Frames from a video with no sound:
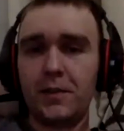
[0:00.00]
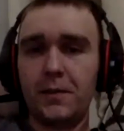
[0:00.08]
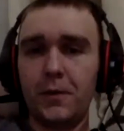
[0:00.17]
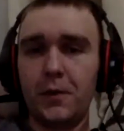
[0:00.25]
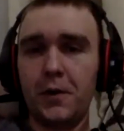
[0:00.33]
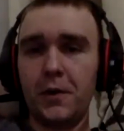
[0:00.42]

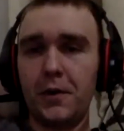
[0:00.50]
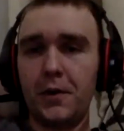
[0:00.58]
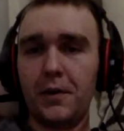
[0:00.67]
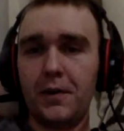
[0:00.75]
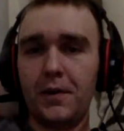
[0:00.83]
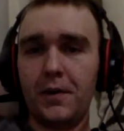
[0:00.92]
for
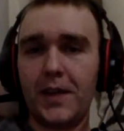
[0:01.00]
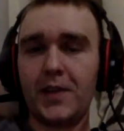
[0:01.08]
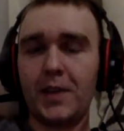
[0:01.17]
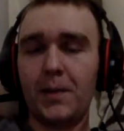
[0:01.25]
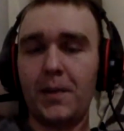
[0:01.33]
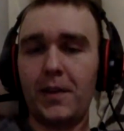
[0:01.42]
like
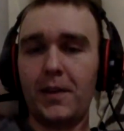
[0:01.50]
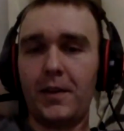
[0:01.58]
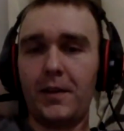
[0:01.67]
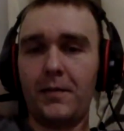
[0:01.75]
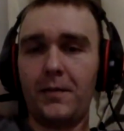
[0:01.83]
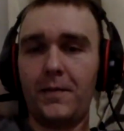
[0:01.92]
some of
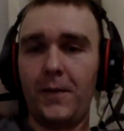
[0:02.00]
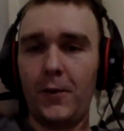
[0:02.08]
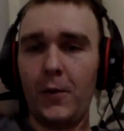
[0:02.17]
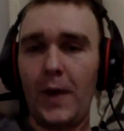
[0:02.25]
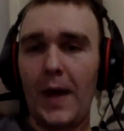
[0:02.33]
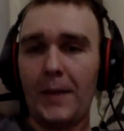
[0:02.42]
the
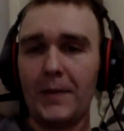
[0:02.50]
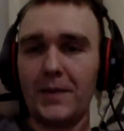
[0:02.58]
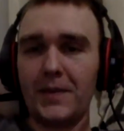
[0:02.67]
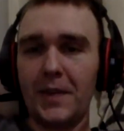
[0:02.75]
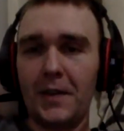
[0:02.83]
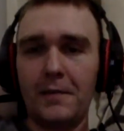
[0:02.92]
photo ops and
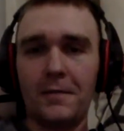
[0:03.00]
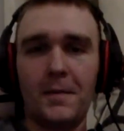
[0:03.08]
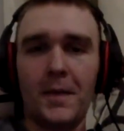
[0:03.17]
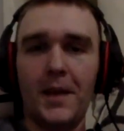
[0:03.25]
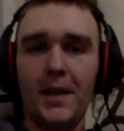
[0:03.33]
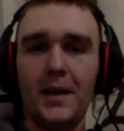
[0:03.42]
stuff.
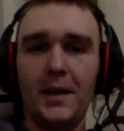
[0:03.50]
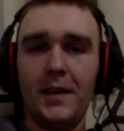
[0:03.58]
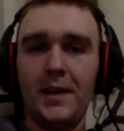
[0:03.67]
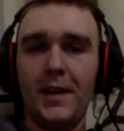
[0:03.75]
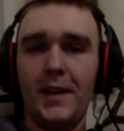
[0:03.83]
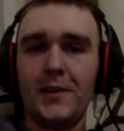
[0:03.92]

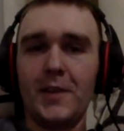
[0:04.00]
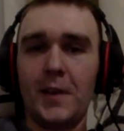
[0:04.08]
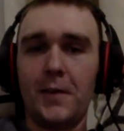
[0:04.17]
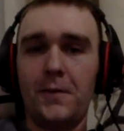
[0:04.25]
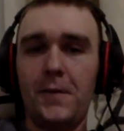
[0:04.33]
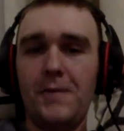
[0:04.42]
It's
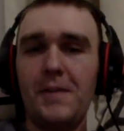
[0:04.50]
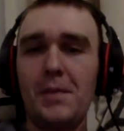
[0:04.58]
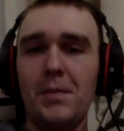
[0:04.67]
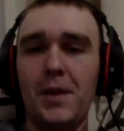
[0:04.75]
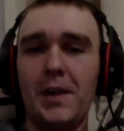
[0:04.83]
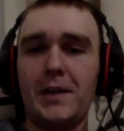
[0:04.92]
like
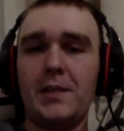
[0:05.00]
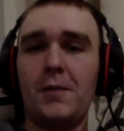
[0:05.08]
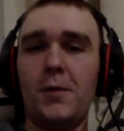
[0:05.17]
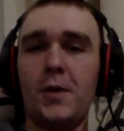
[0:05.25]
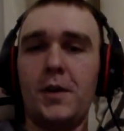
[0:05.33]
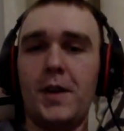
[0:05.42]
$50 if you
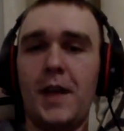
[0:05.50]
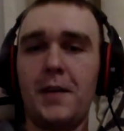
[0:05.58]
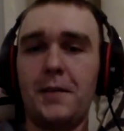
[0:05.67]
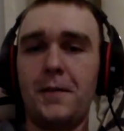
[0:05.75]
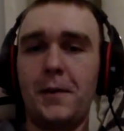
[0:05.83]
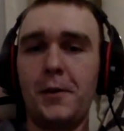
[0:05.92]
want to take
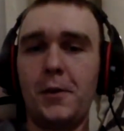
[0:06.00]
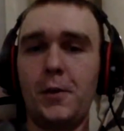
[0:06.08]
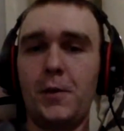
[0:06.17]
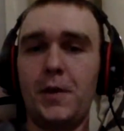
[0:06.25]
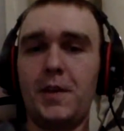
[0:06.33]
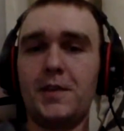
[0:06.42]
a photo with
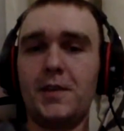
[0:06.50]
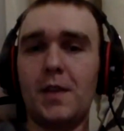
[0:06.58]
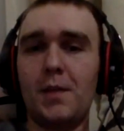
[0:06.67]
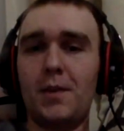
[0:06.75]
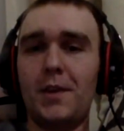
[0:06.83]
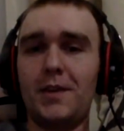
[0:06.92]
one of these
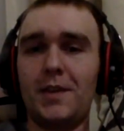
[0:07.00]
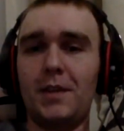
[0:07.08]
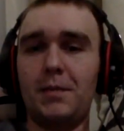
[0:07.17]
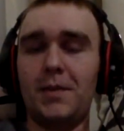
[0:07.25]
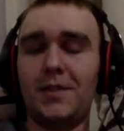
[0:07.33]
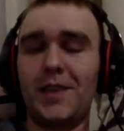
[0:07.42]
celebrities and get
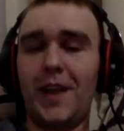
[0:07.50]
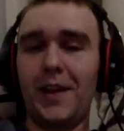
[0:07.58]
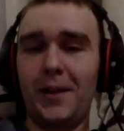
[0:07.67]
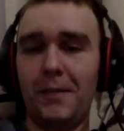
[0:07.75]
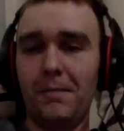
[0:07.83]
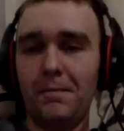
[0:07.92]
them to sign it.